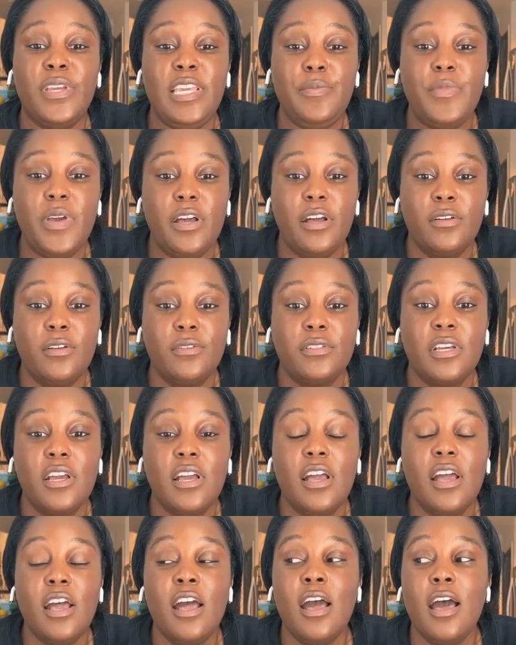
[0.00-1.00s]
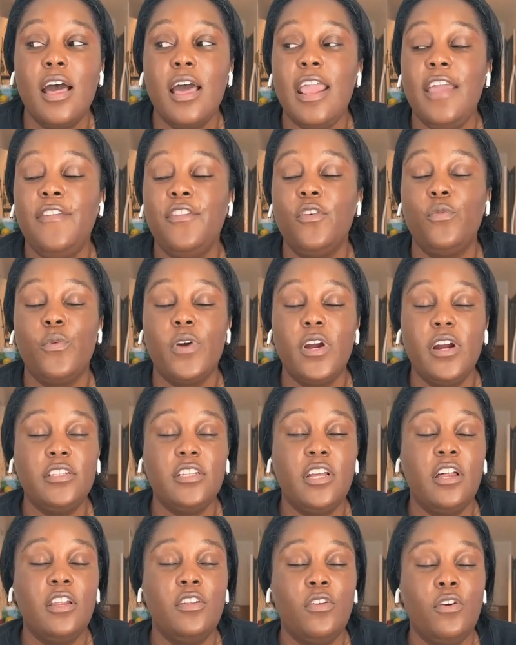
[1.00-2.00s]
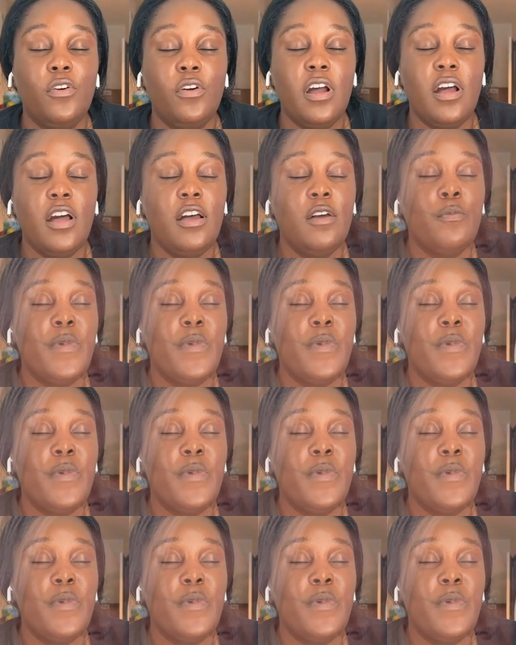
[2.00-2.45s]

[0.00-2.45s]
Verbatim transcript: emails. In the words of, yeah.